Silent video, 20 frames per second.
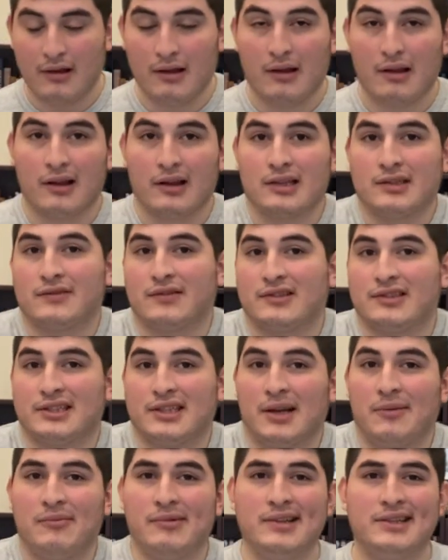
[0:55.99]
because for
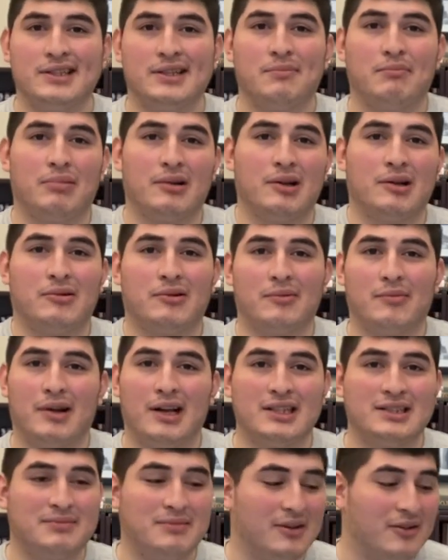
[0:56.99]
some reason blue
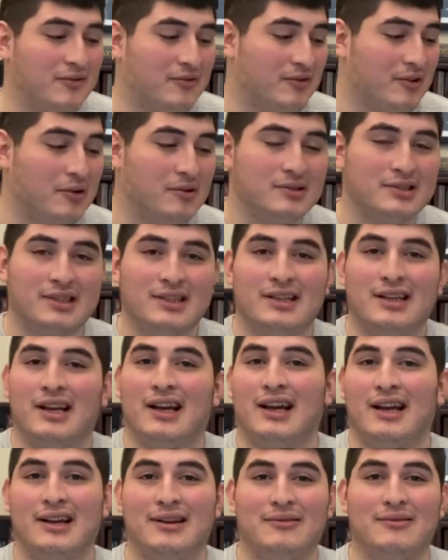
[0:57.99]
reminds me of Frozen,
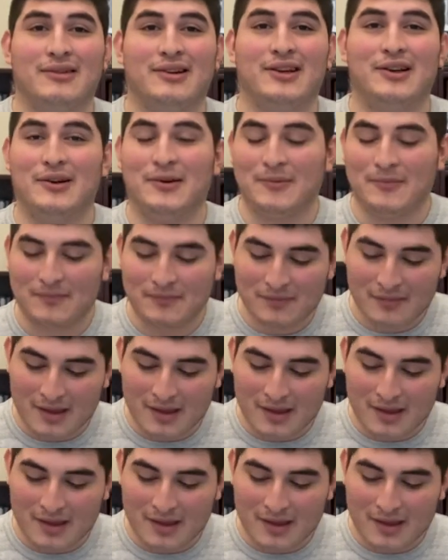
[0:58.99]
I don't know.